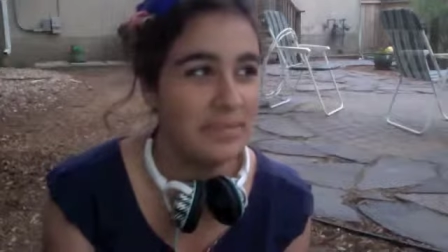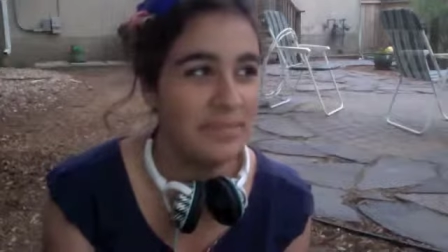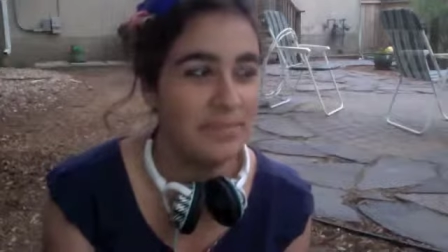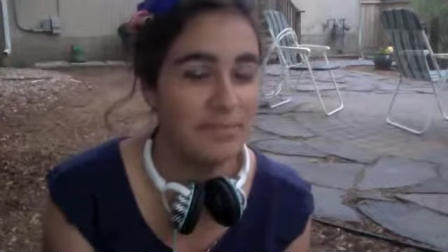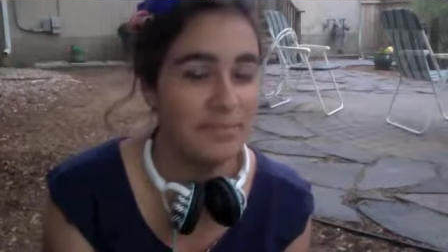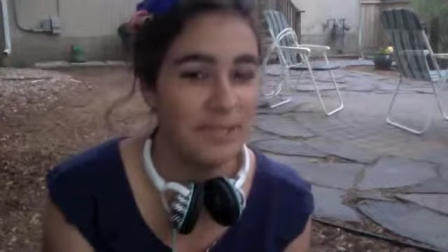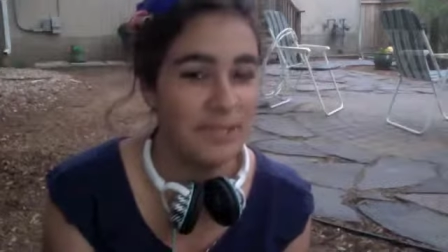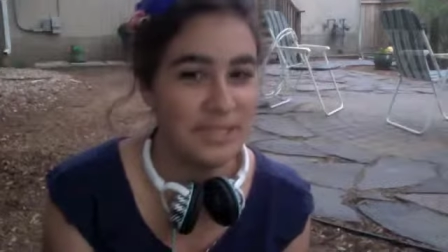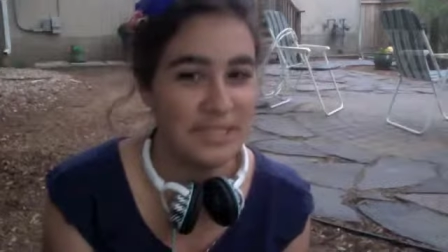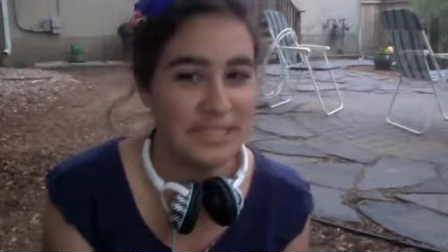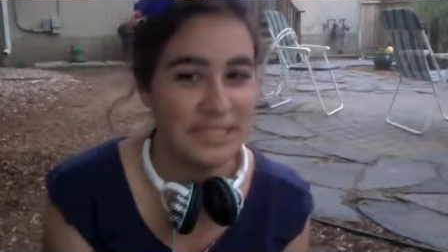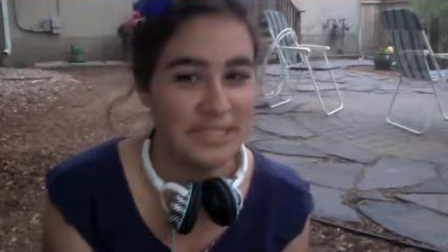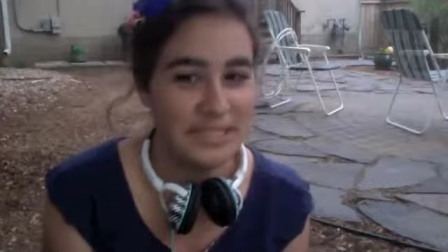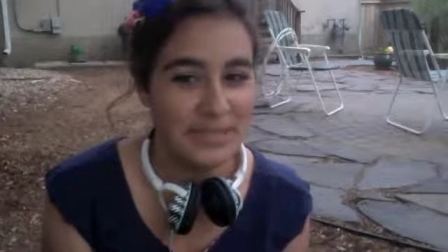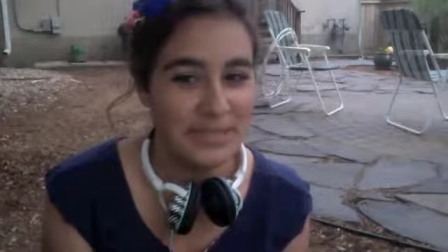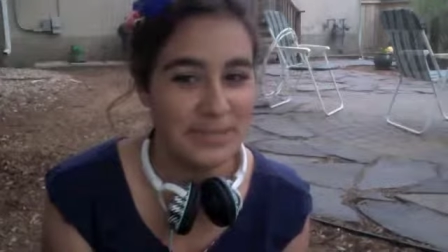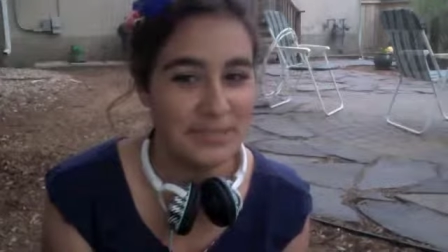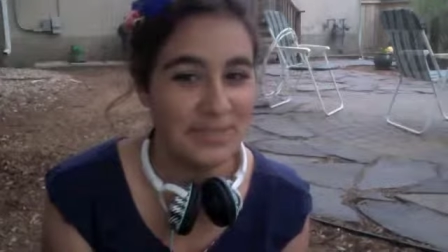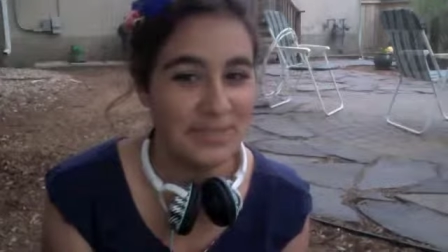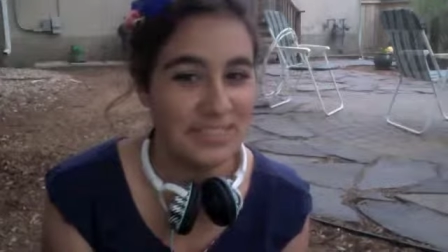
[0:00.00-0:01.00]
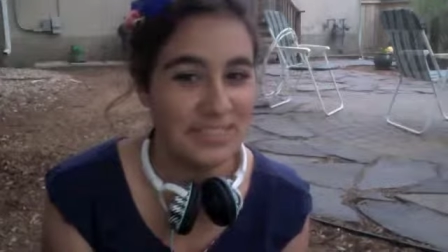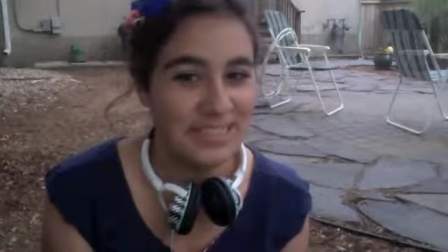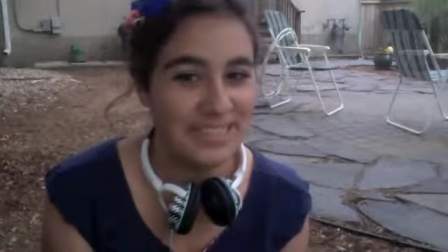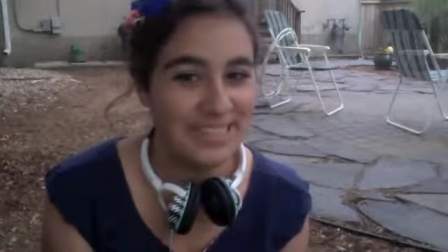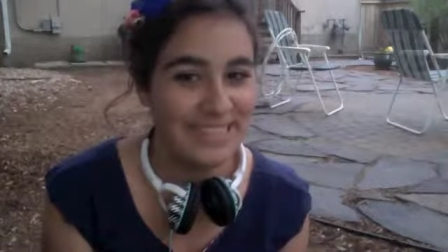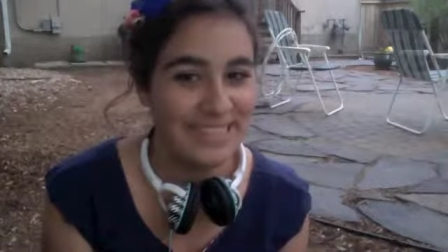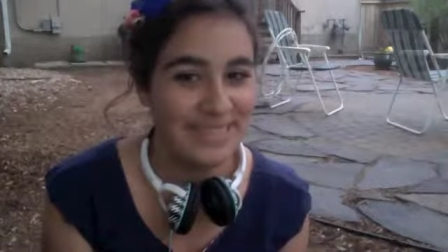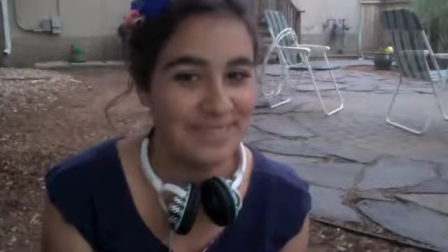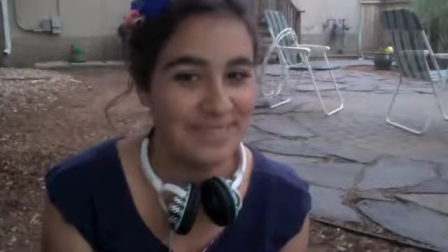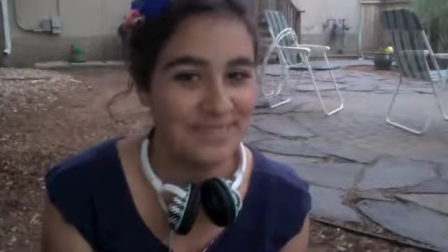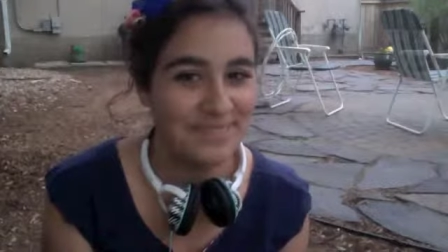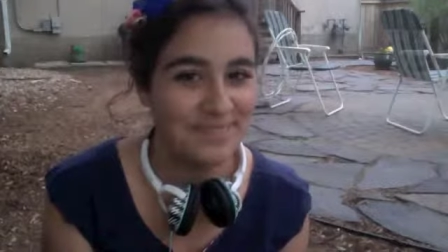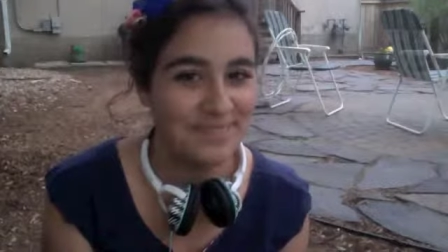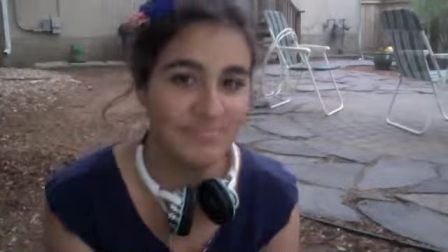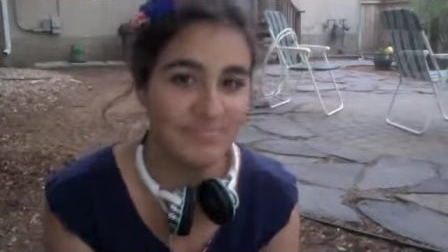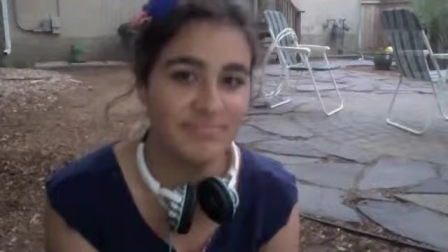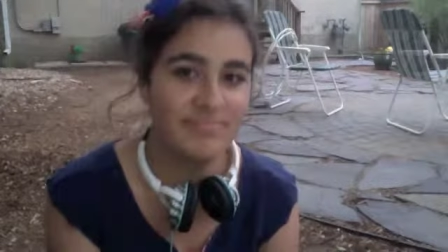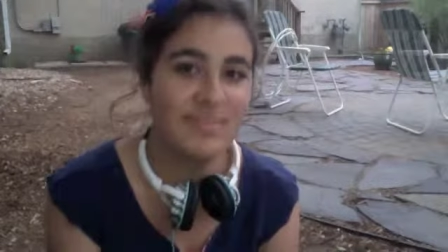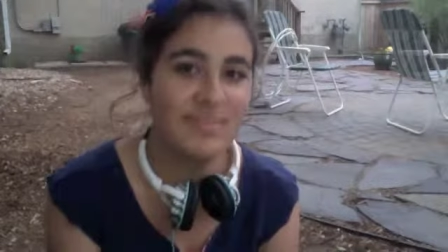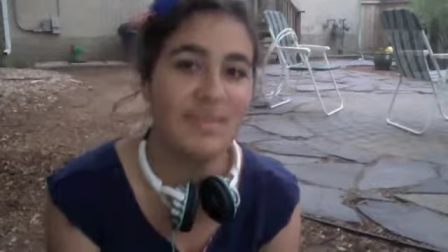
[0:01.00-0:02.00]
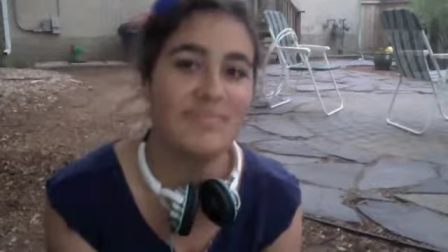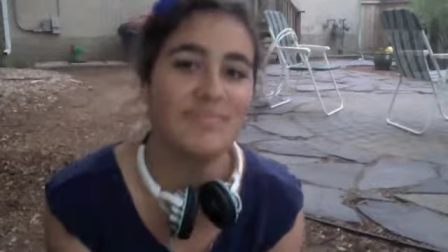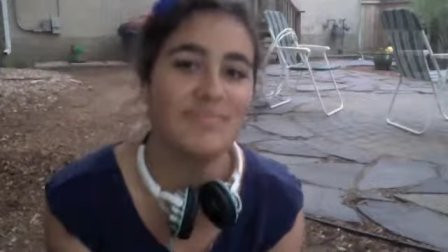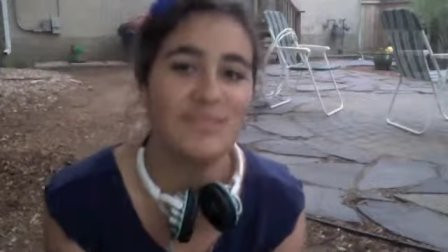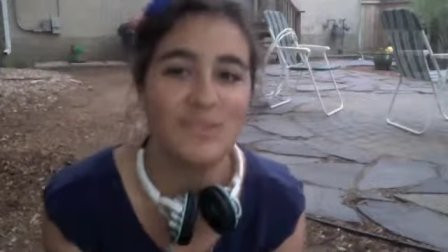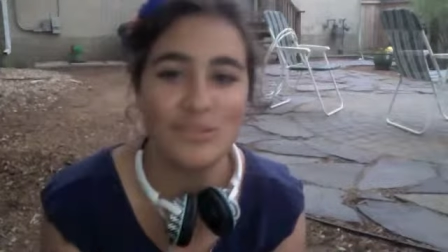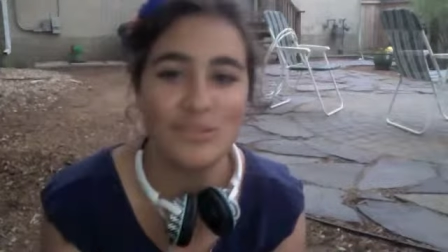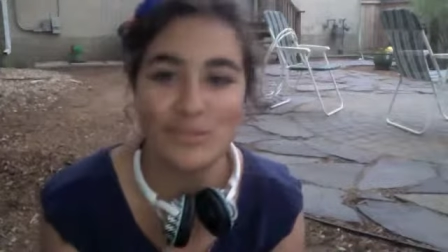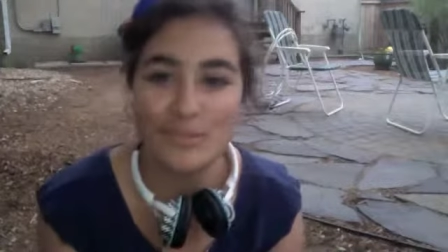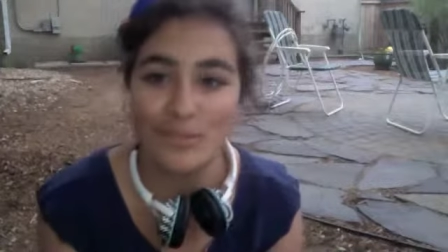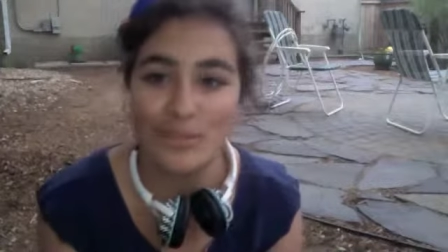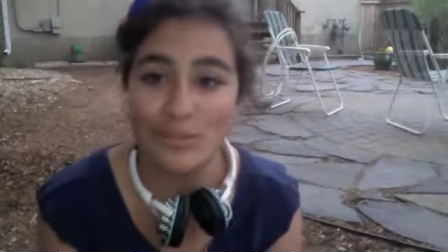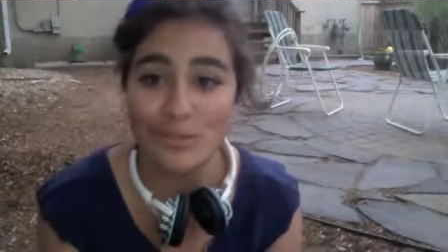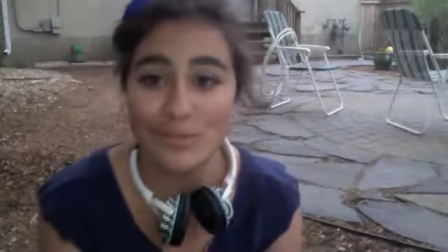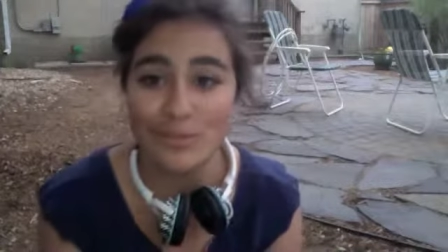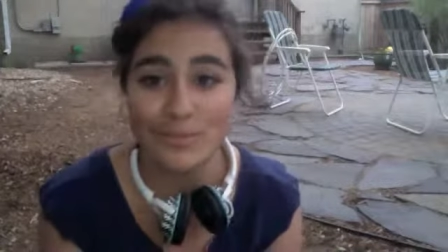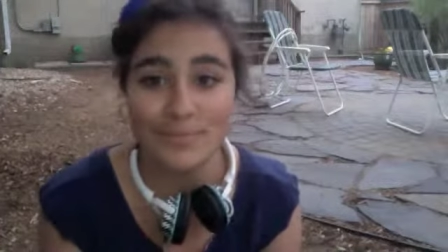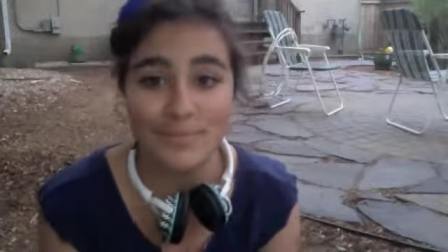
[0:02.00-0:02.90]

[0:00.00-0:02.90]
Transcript: but we'll see. Yeah, those are my goals.